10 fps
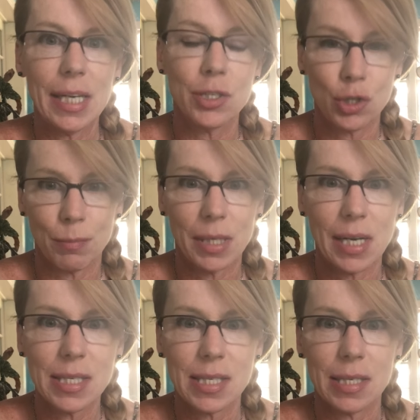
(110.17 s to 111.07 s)
in
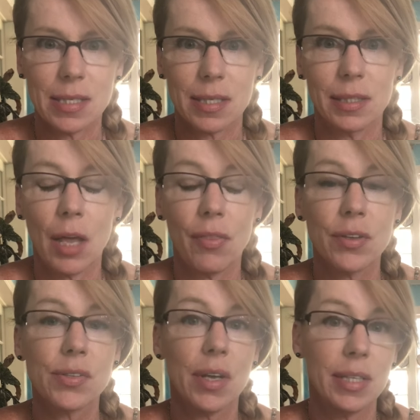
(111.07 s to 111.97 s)
Gemini season. The
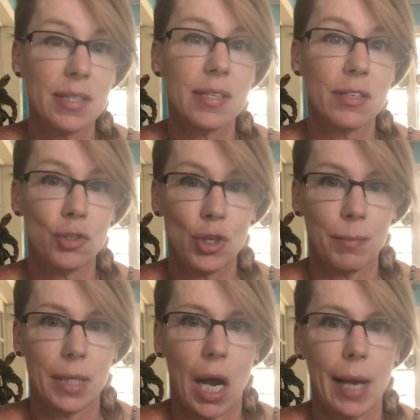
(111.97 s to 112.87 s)
sun is in
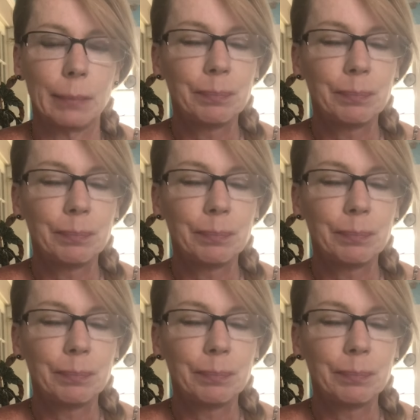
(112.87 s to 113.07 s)
Gemini.